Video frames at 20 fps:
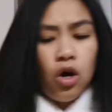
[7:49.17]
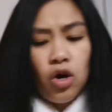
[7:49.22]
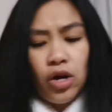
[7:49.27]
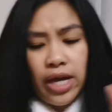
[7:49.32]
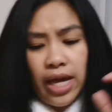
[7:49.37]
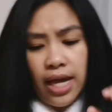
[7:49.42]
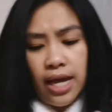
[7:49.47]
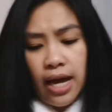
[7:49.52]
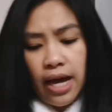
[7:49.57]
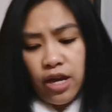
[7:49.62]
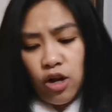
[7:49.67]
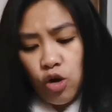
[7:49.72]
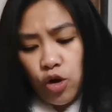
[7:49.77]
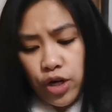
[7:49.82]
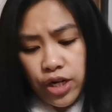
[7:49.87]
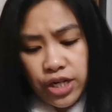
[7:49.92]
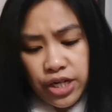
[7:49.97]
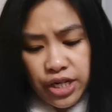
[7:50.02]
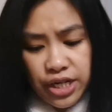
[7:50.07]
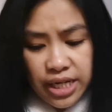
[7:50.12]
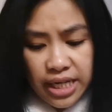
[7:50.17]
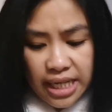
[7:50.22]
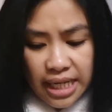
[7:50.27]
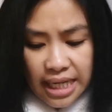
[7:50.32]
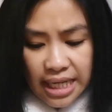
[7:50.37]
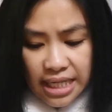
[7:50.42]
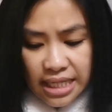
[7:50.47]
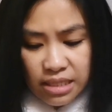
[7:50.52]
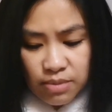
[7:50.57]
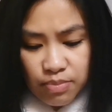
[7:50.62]
okay i ordered
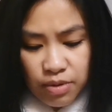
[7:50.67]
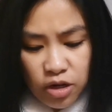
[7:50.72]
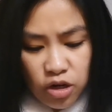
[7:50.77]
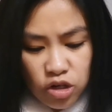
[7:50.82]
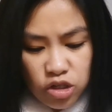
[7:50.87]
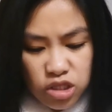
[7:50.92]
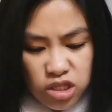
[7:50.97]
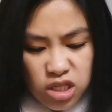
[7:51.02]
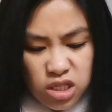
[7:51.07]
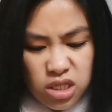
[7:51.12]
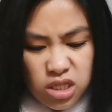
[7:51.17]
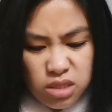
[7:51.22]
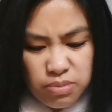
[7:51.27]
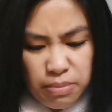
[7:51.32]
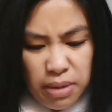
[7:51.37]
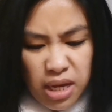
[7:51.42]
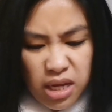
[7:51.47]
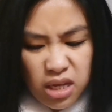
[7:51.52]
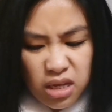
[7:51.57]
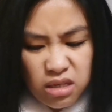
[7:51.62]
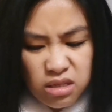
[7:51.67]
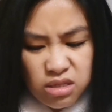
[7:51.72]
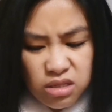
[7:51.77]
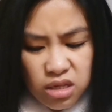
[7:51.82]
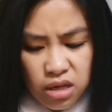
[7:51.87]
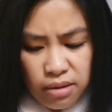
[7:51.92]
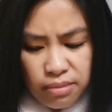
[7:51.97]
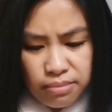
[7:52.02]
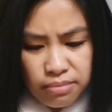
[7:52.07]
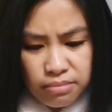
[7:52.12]
this because this is making
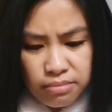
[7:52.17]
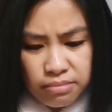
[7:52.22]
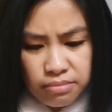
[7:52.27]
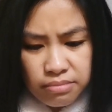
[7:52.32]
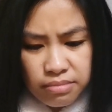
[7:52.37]
some